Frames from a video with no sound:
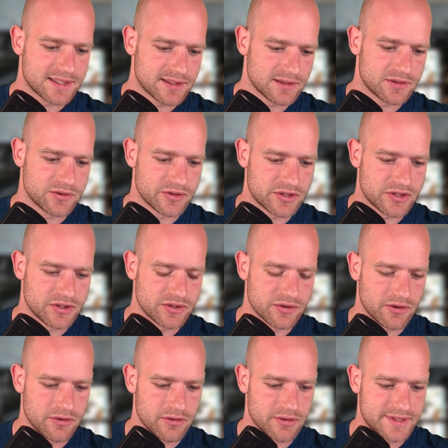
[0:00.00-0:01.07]

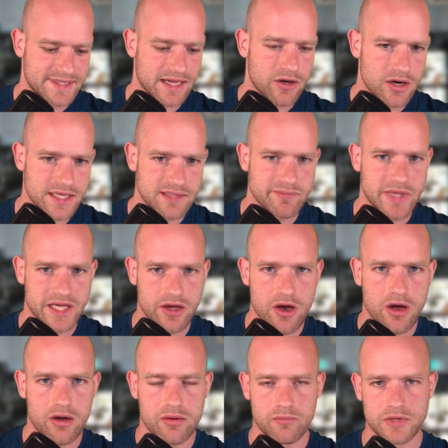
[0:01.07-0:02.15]
the circle is bigger,
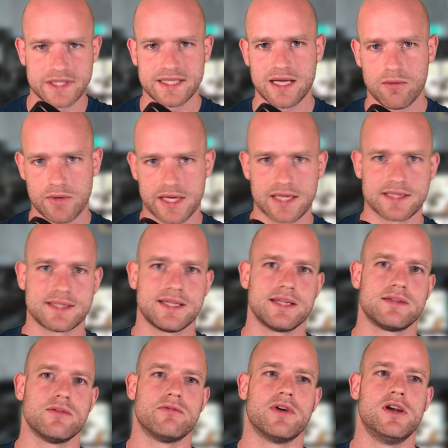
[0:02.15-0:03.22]
but here we can
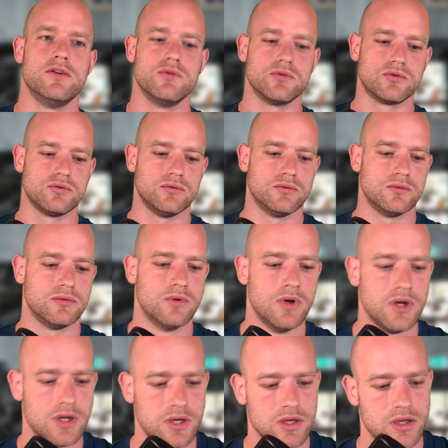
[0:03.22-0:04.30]
set a value to,
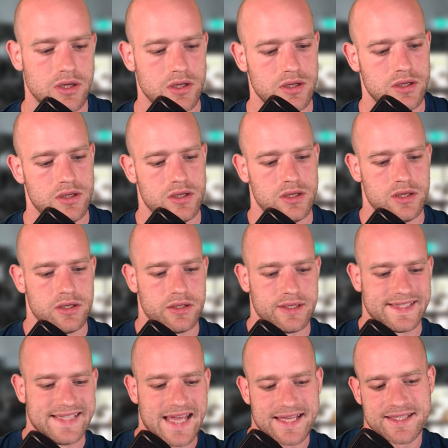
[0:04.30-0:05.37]

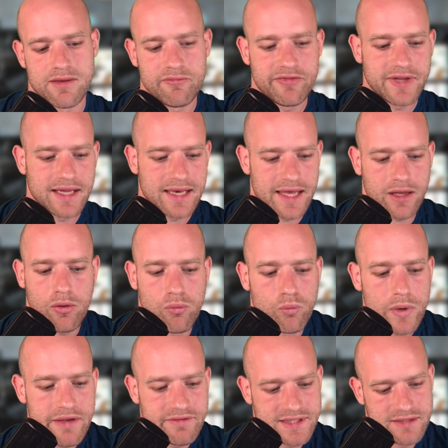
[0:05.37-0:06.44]
something like
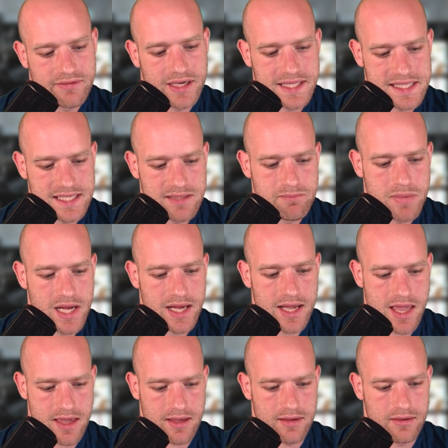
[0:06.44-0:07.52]
width divided
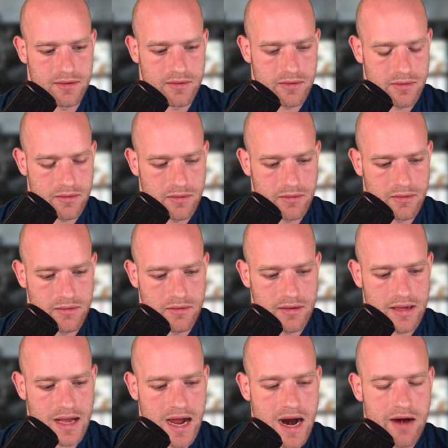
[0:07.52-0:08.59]
by
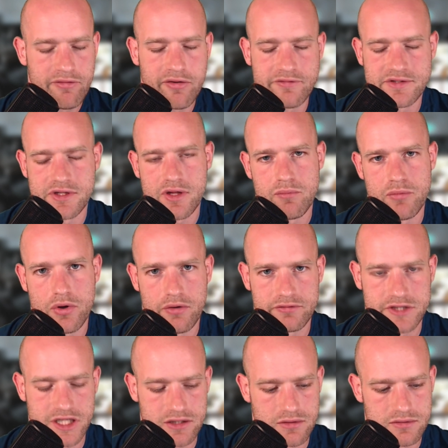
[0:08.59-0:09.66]
half of the number of
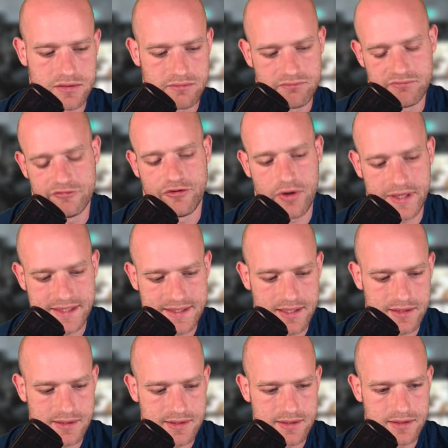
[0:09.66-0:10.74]
channels, for
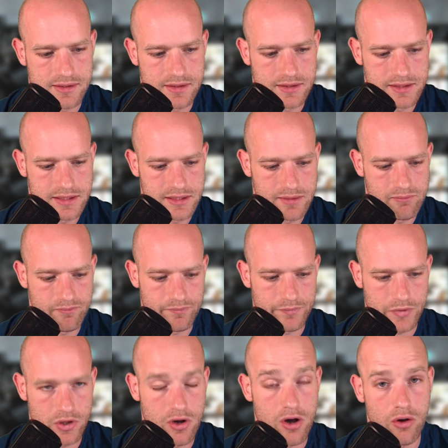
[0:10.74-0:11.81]
instance.
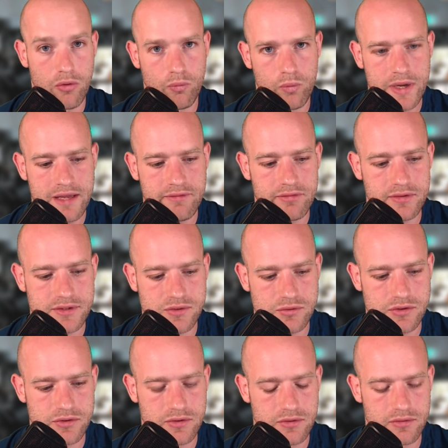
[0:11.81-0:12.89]
Or width,
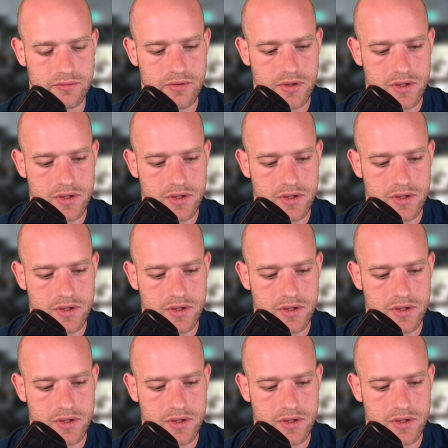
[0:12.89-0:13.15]
so